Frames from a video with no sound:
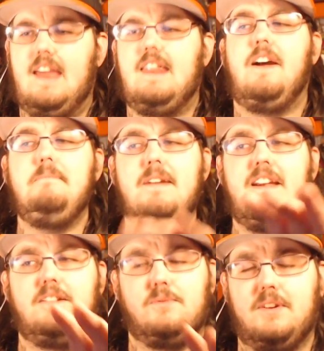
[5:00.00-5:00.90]
And if I'm
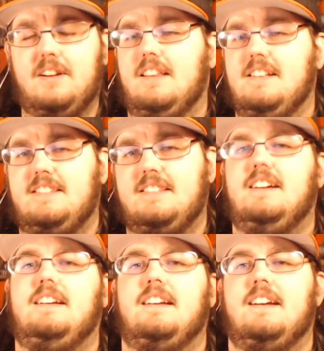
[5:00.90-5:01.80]
being
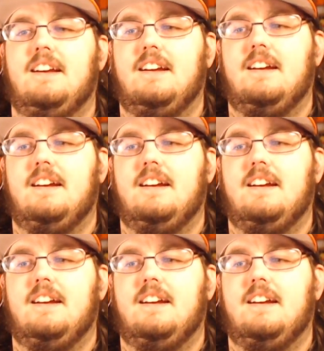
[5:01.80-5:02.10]
realistic,